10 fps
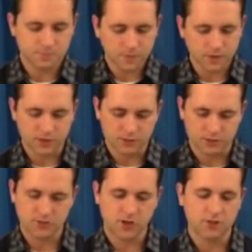This
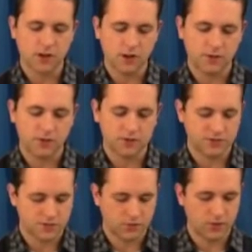one starts off on our
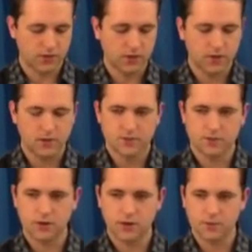6th chord.
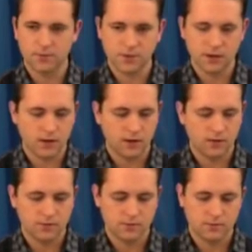So
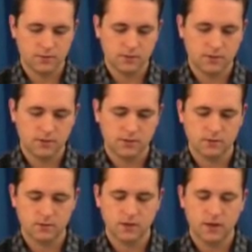there's...
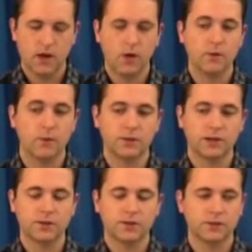Oh, and
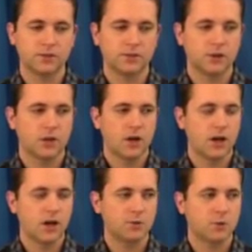other thing too.
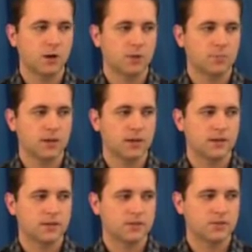You want to play
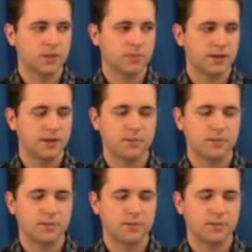these, try to play them